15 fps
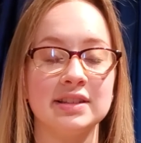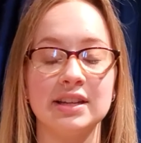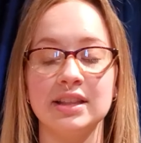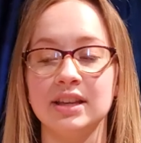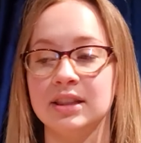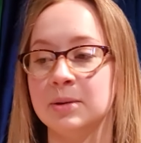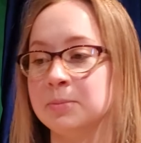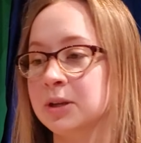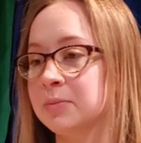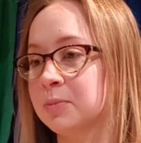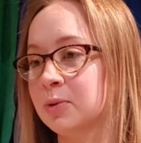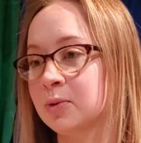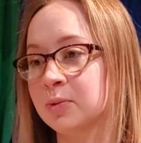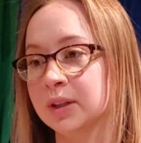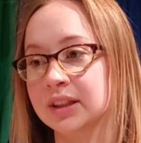and then the
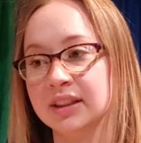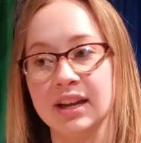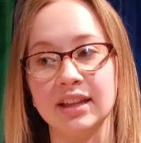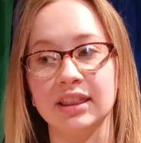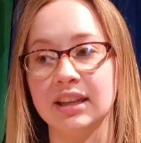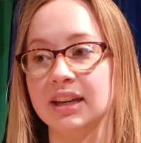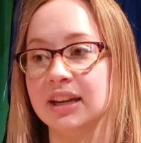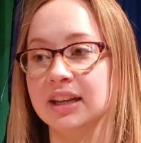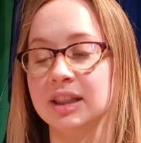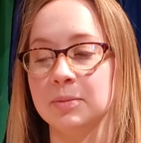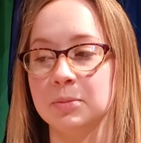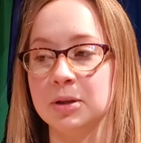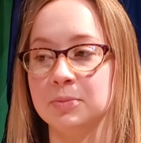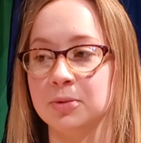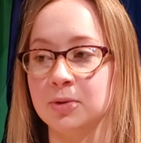people with nothing, and the
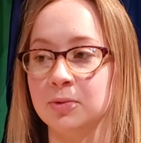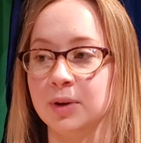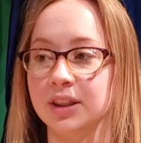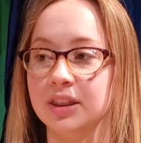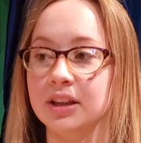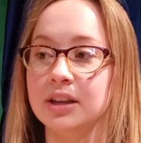people with,